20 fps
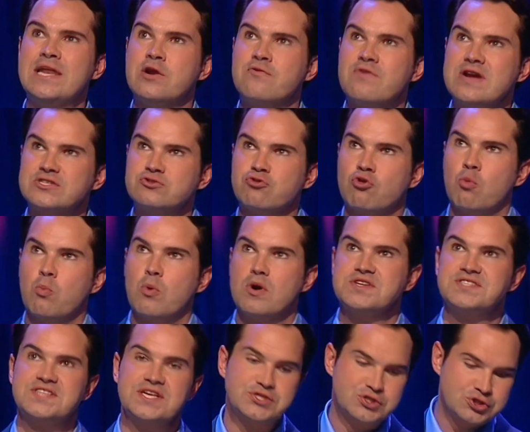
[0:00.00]
in a restaurant where
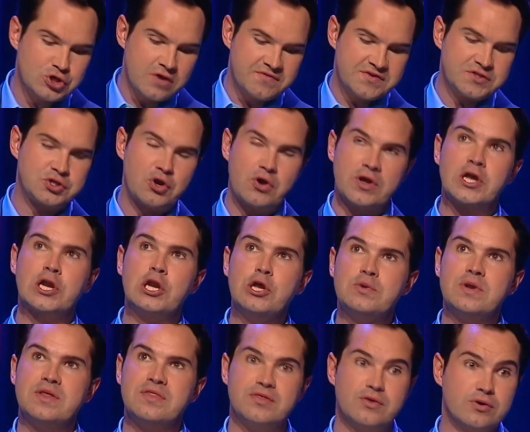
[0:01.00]
it says service not
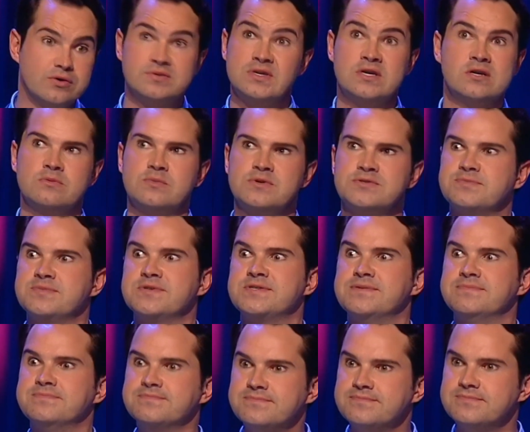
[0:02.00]
included and thought, no, it wasn't, was it?